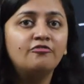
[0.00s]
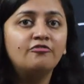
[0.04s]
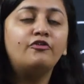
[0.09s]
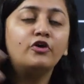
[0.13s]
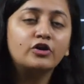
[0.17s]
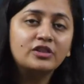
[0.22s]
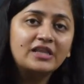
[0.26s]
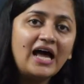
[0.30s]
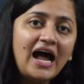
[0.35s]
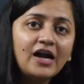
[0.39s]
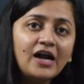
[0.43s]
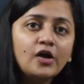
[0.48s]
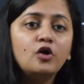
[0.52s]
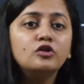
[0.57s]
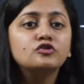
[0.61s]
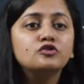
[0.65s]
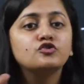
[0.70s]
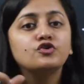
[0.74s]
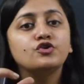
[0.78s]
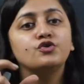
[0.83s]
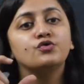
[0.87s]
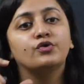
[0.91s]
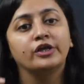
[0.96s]
for that
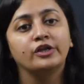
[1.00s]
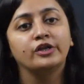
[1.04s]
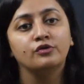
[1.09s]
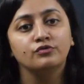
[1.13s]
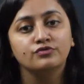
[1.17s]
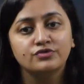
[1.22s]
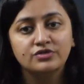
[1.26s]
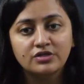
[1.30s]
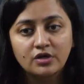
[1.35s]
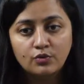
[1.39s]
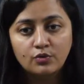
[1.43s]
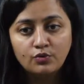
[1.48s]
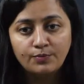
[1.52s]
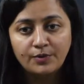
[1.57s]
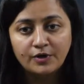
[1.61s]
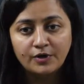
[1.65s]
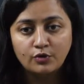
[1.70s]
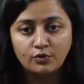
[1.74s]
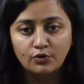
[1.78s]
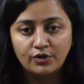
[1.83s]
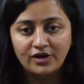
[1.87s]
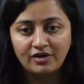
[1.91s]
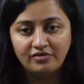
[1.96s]
also you can use the
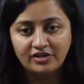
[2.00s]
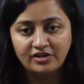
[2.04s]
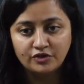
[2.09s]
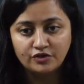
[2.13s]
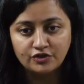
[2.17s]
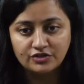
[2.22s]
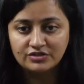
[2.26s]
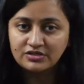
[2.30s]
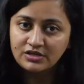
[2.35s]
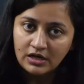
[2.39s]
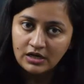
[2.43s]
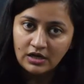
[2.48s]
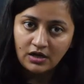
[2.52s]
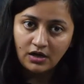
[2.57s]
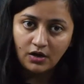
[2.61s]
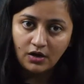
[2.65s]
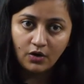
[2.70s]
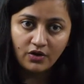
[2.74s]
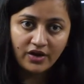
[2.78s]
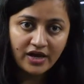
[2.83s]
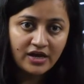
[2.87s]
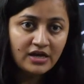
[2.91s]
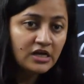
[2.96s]
coupon code avengers
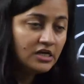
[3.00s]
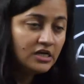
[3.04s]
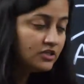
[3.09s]
okay